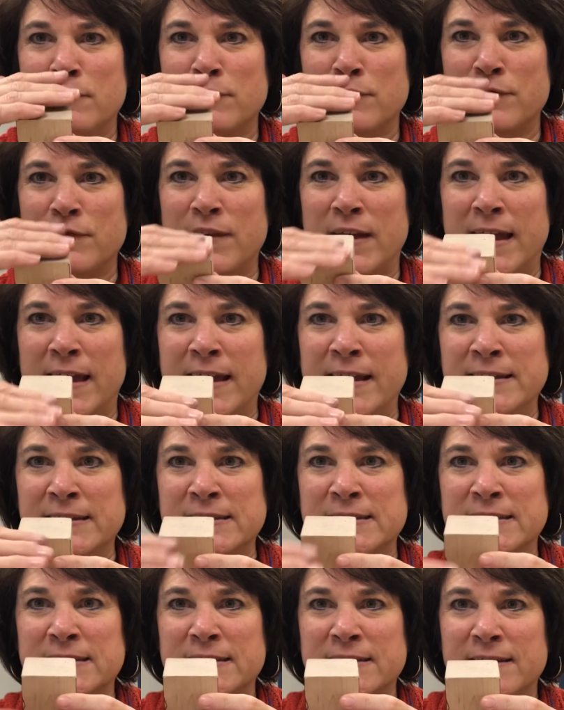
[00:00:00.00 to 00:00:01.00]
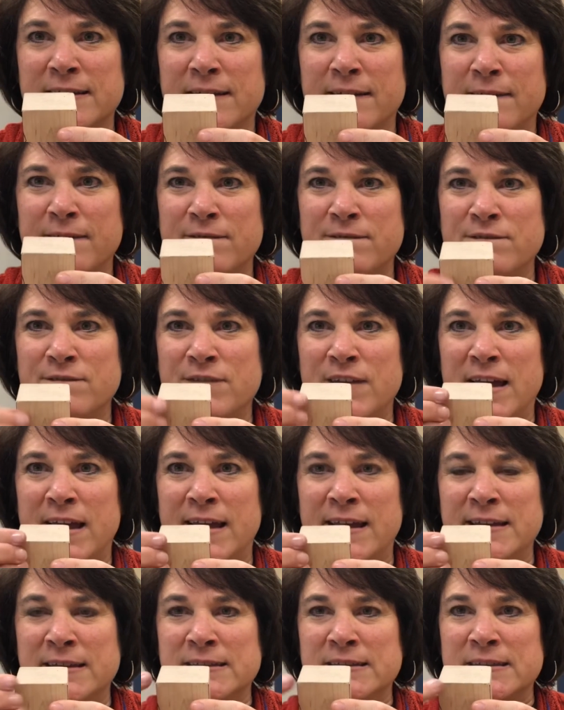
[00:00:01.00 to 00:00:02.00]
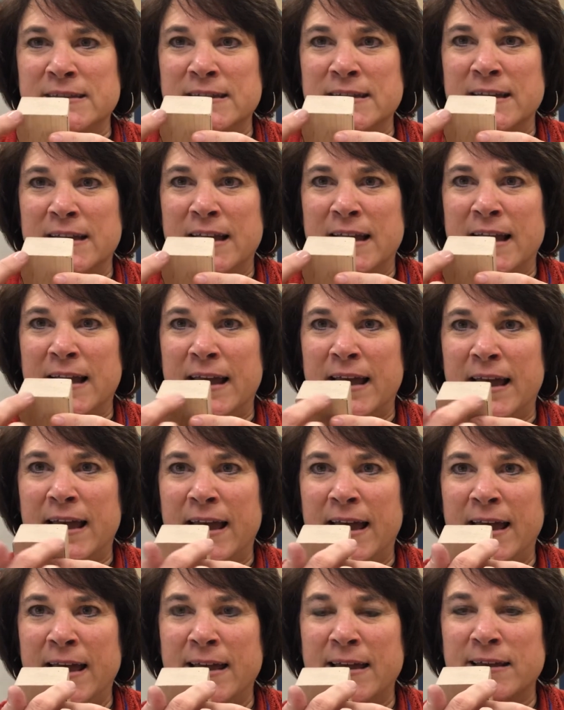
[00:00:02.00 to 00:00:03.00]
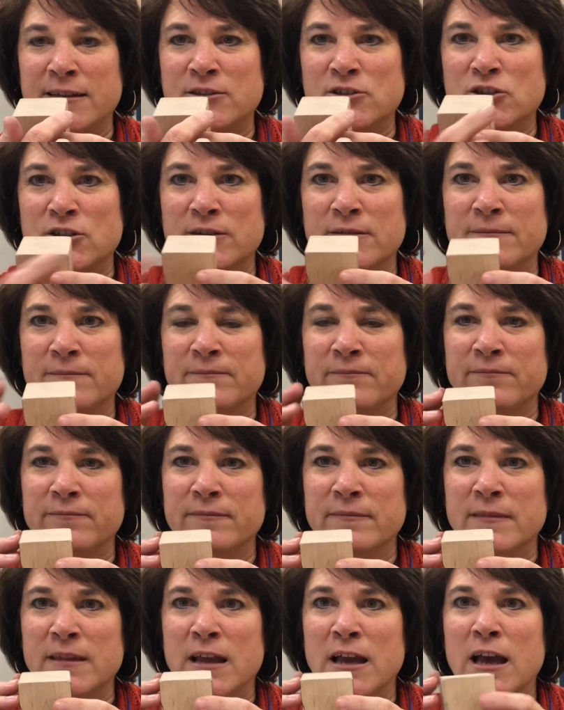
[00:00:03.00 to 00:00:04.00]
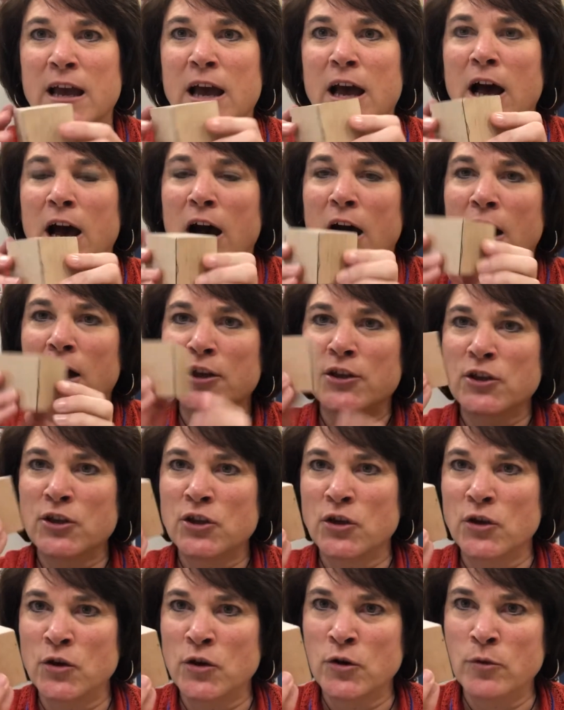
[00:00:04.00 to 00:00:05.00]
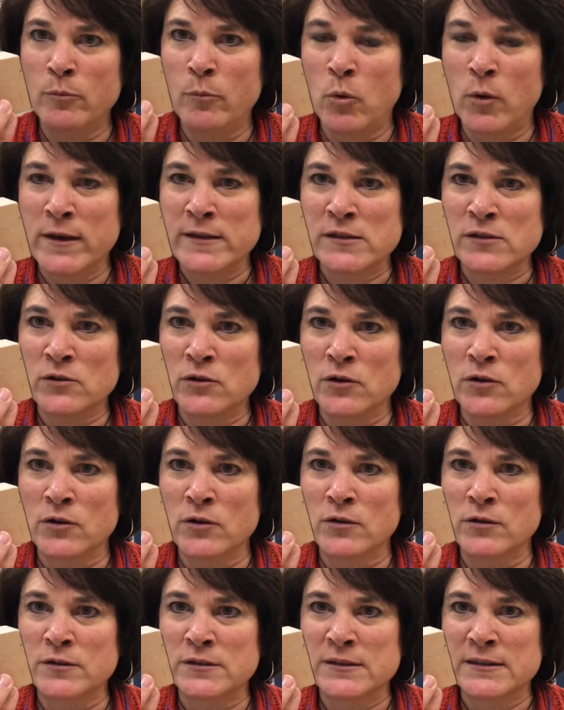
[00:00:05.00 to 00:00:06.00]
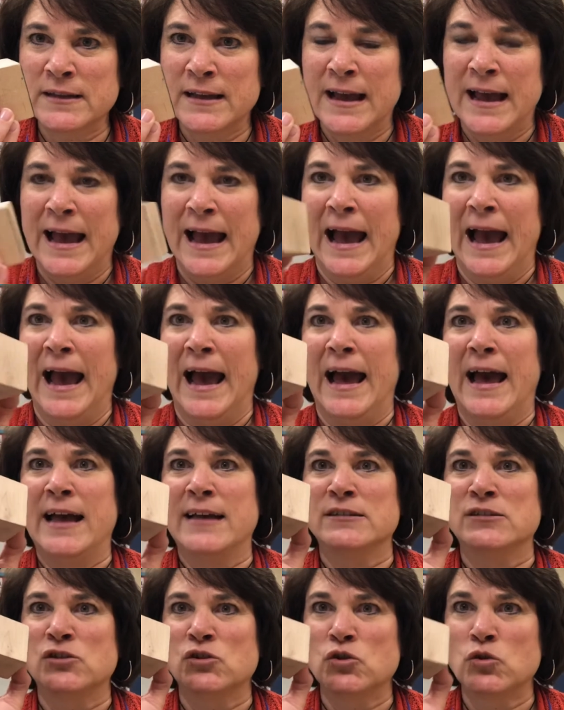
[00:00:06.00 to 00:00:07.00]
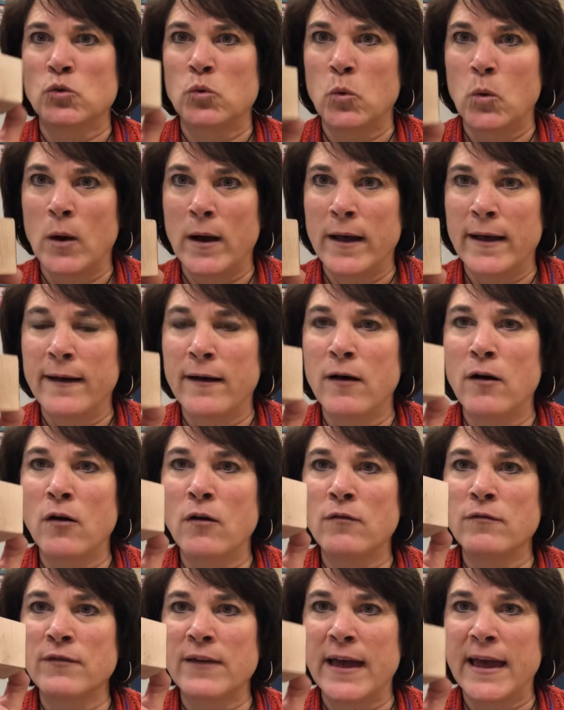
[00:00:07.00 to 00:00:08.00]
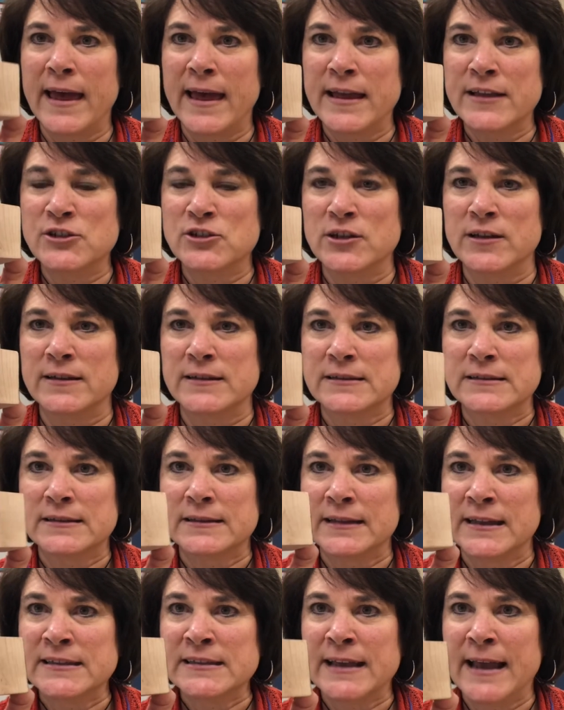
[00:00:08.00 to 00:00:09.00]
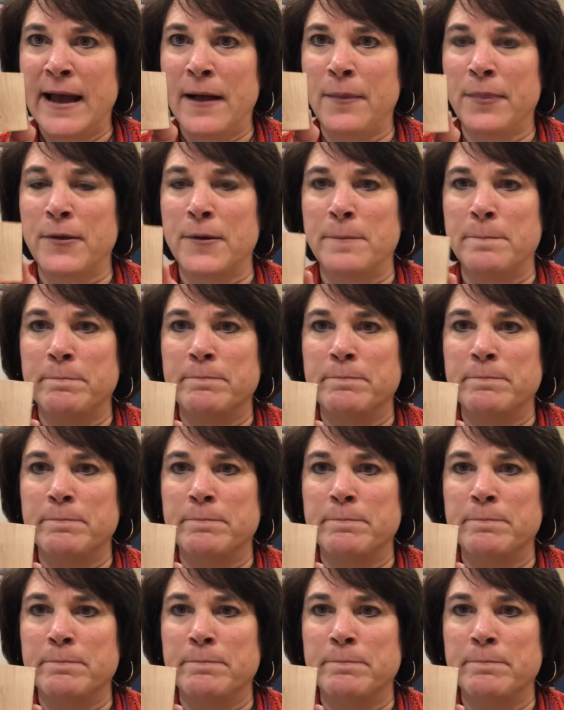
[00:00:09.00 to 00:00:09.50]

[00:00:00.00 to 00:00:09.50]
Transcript: Face, face, edge. A cube, boys and girls, has 12 edges. Let's count them.